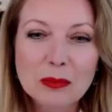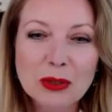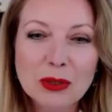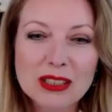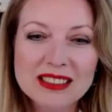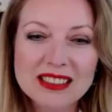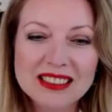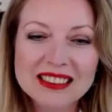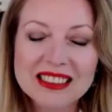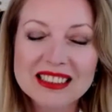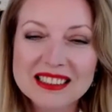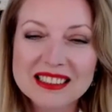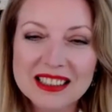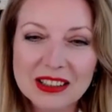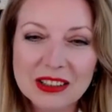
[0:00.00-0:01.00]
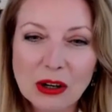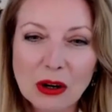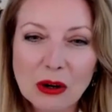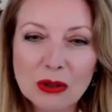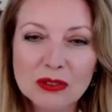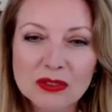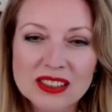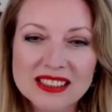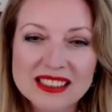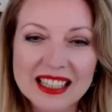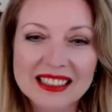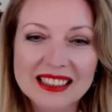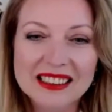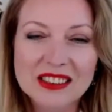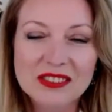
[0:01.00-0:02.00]
President and CEO of the
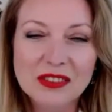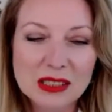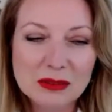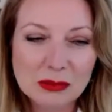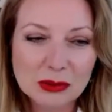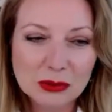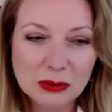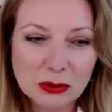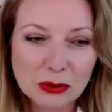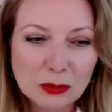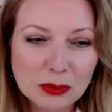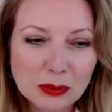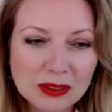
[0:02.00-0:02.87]
Saint Investment Group,